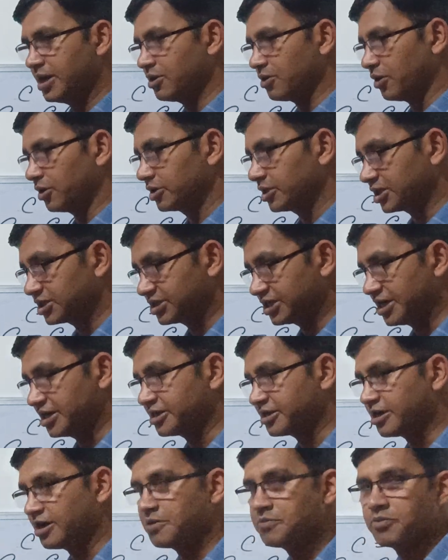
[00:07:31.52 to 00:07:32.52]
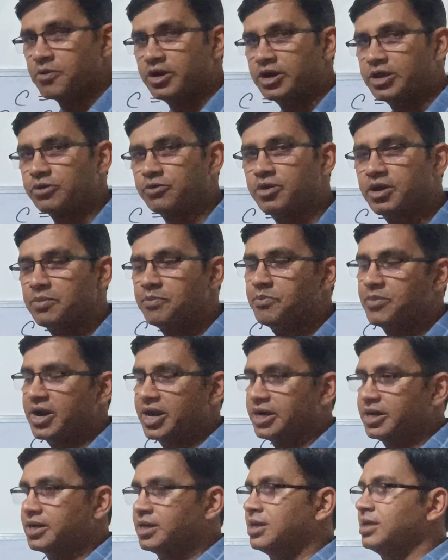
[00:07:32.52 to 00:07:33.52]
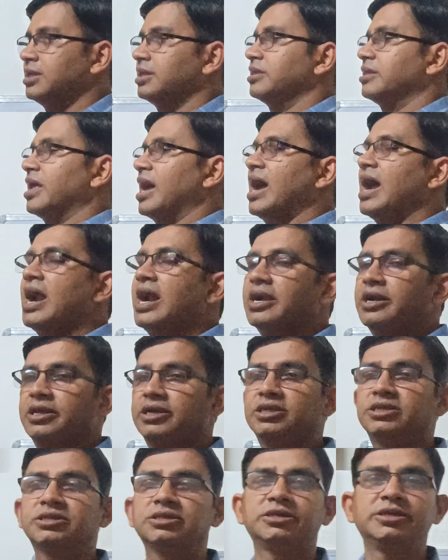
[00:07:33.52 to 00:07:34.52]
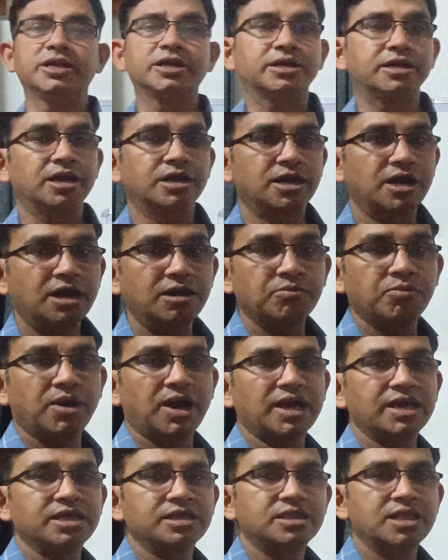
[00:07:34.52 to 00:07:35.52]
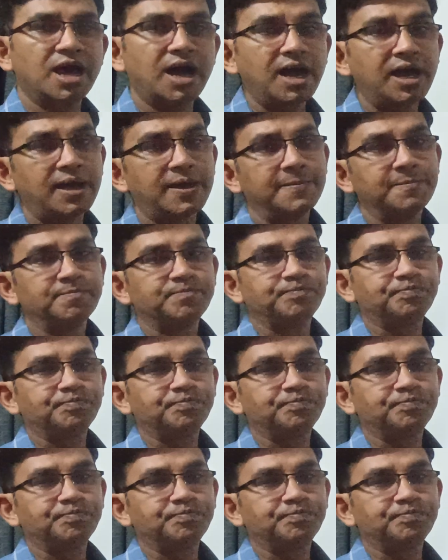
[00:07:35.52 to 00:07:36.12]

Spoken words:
or the setup or equipment, that is dictated by the